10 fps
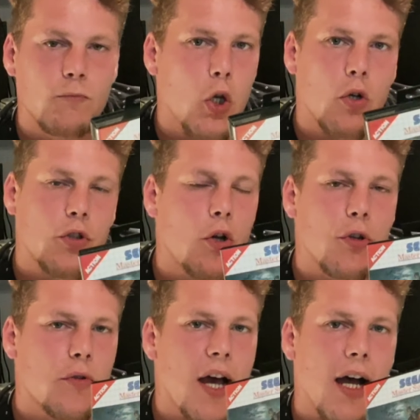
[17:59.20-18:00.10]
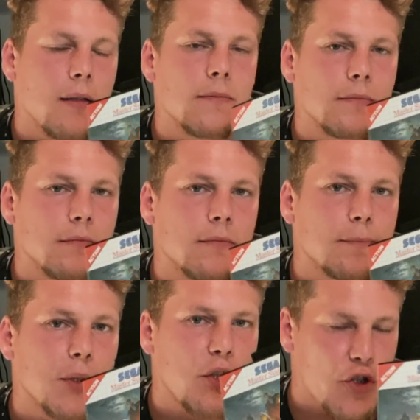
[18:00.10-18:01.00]
No, don't do that,
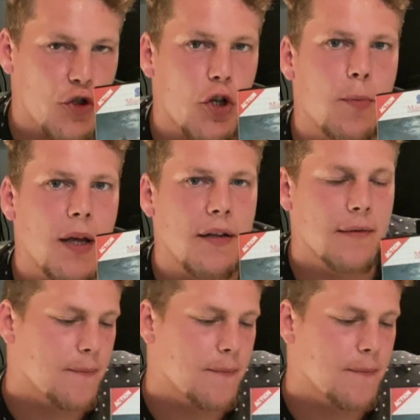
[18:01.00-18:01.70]
because you're stupid.